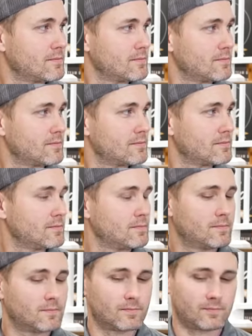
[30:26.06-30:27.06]

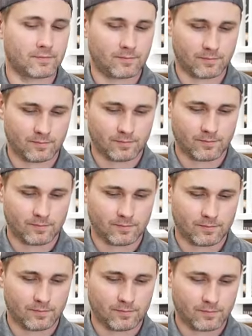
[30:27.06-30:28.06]

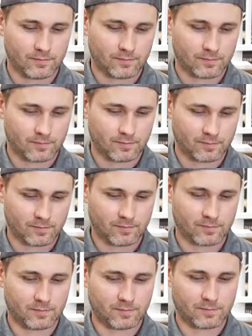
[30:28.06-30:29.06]

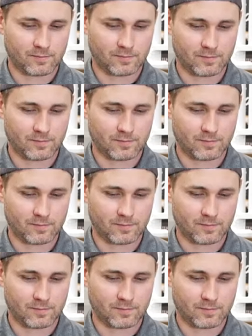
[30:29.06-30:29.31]
The person shown says nothing.